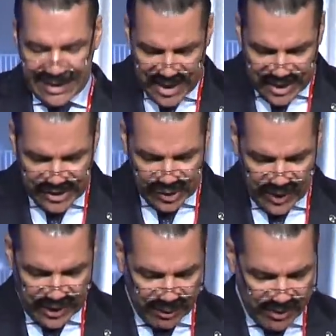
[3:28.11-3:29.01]

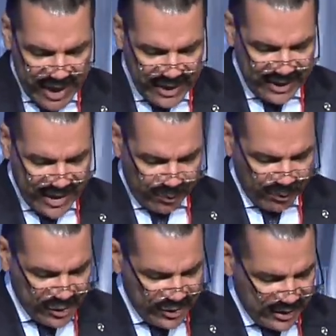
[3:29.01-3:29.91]
Consequently, remaining in that
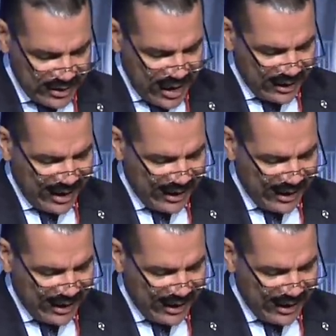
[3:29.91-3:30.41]
region did not